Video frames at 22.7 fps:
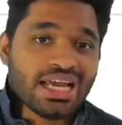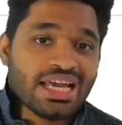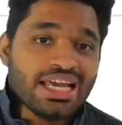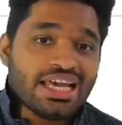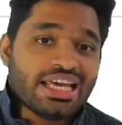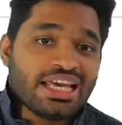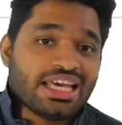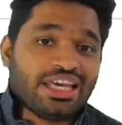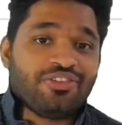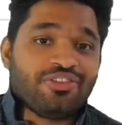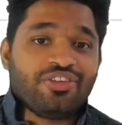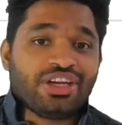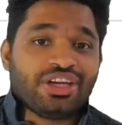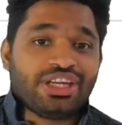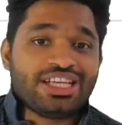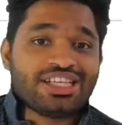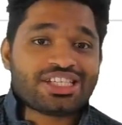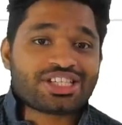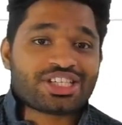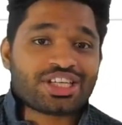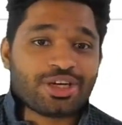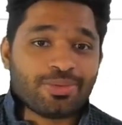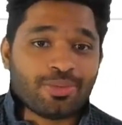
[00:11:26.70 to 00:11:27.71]
If it
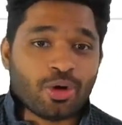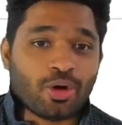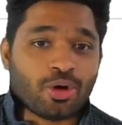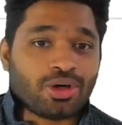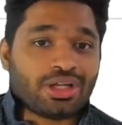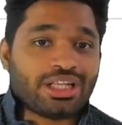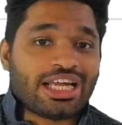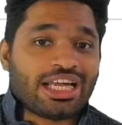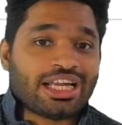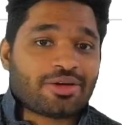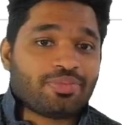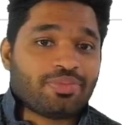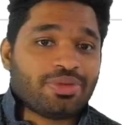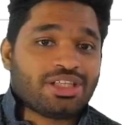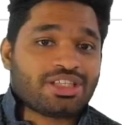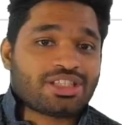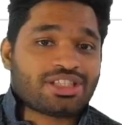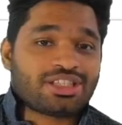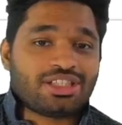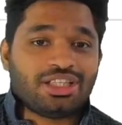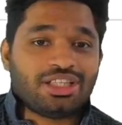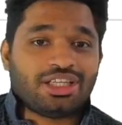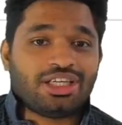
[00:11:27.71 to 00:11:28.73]
is remote, that means
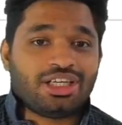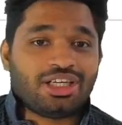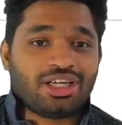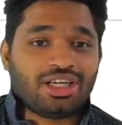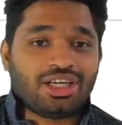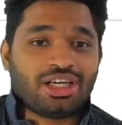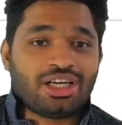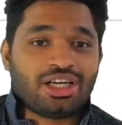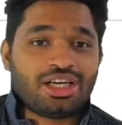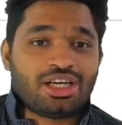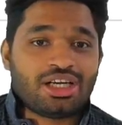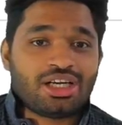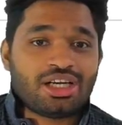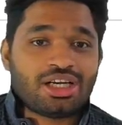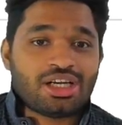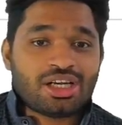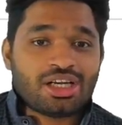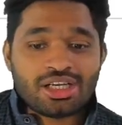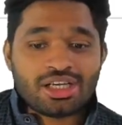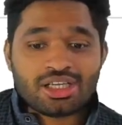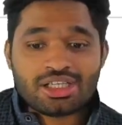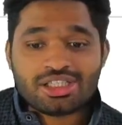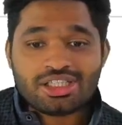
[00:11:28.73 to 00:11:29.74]
the
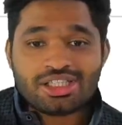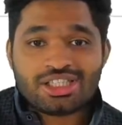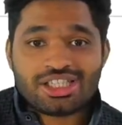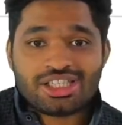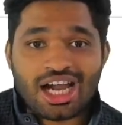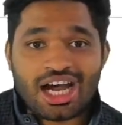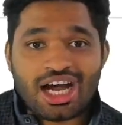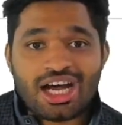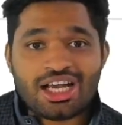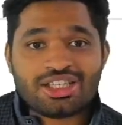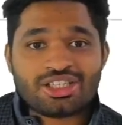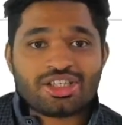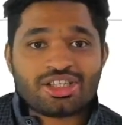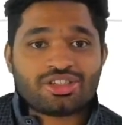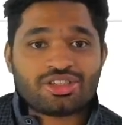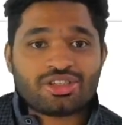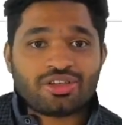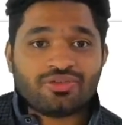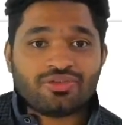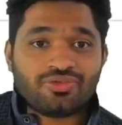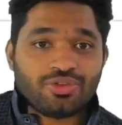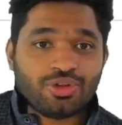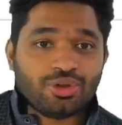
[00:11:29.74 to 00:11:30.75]
chances
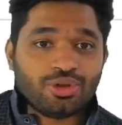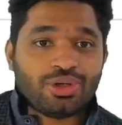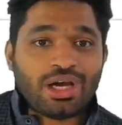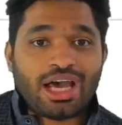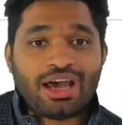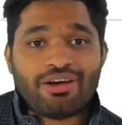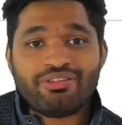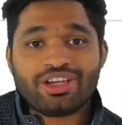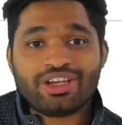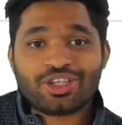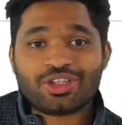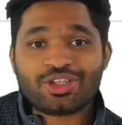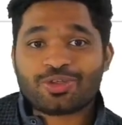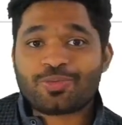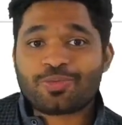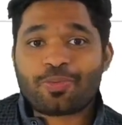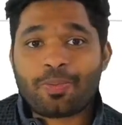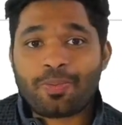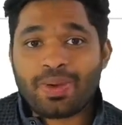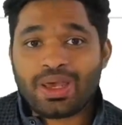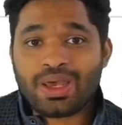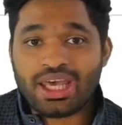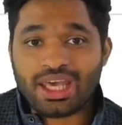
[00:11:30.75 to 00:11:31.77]
of you having to
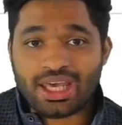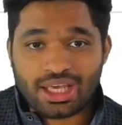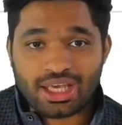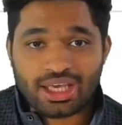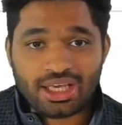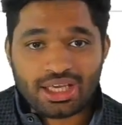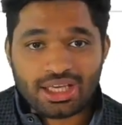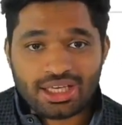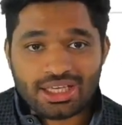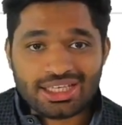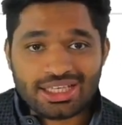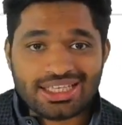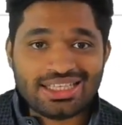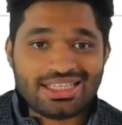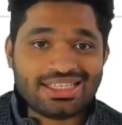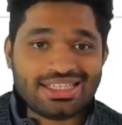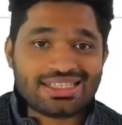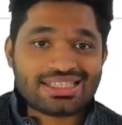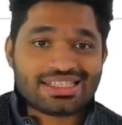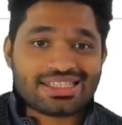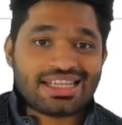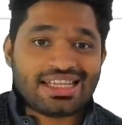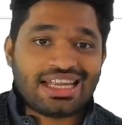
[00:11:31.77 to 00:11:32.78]
pay
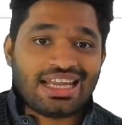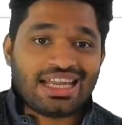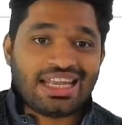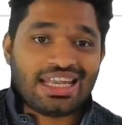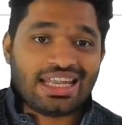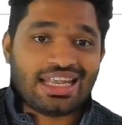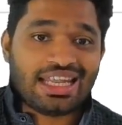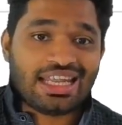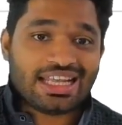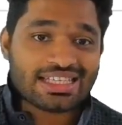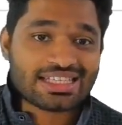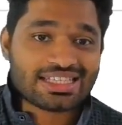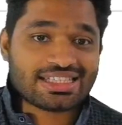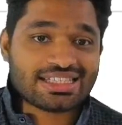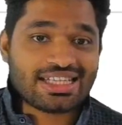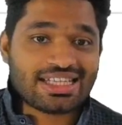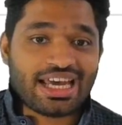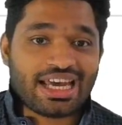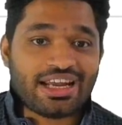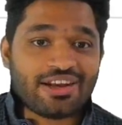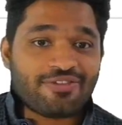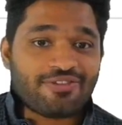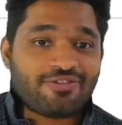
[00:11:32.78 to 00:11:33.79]
is less
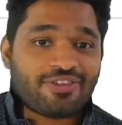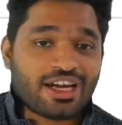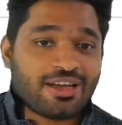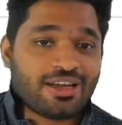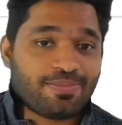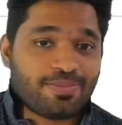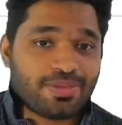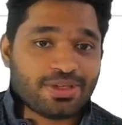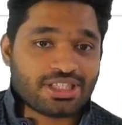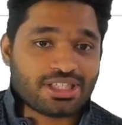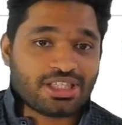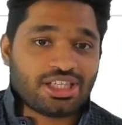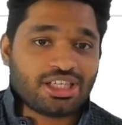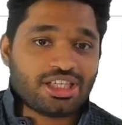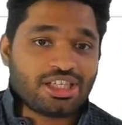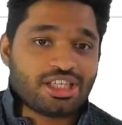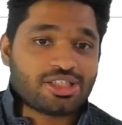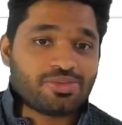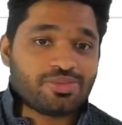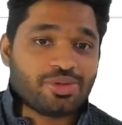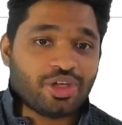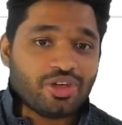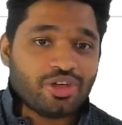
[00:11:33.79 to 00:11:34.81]
than 5%, it is
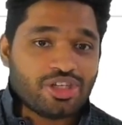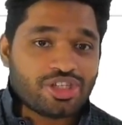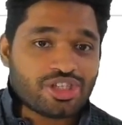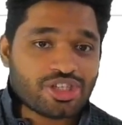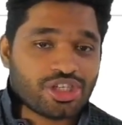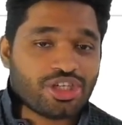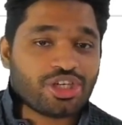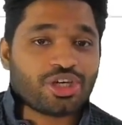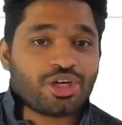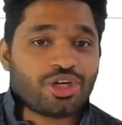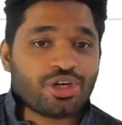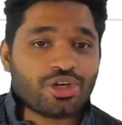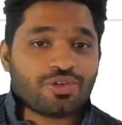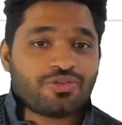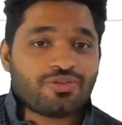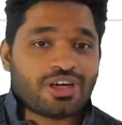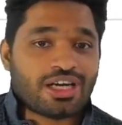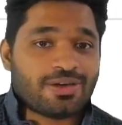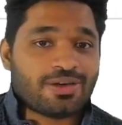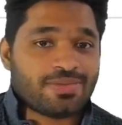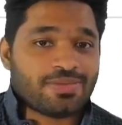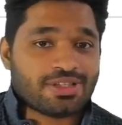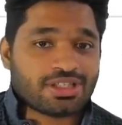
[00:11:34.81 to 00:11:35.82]
between 0 to
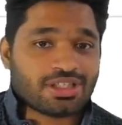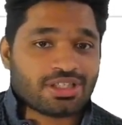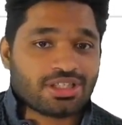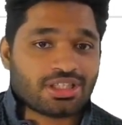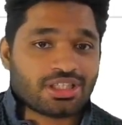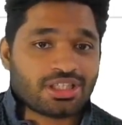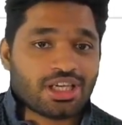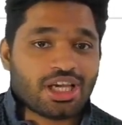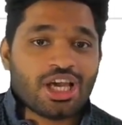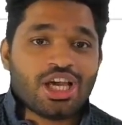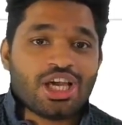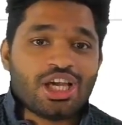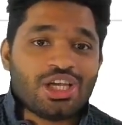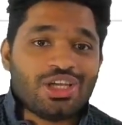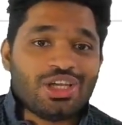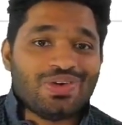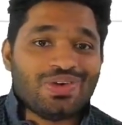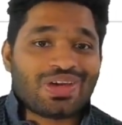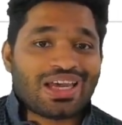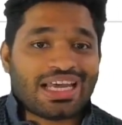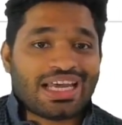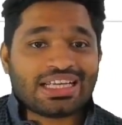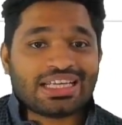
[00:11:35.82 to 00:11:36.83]
5%, you
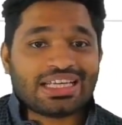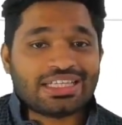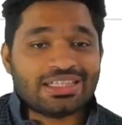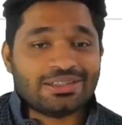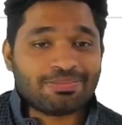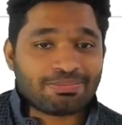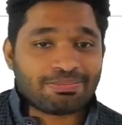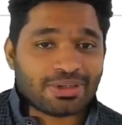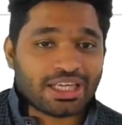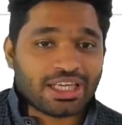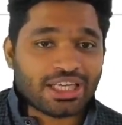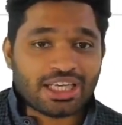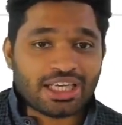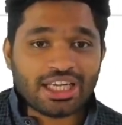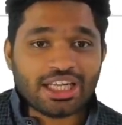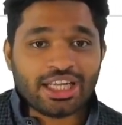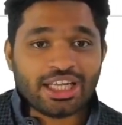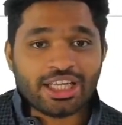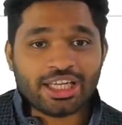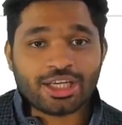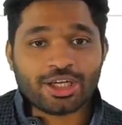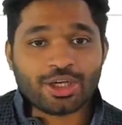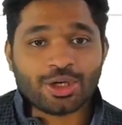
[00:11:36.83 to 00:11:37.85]
can completely
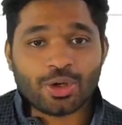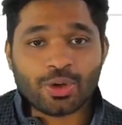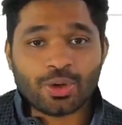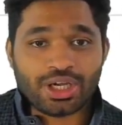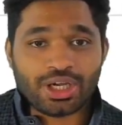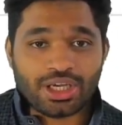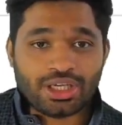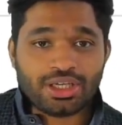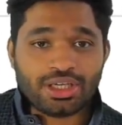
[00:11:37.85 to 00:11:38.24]
ignore it,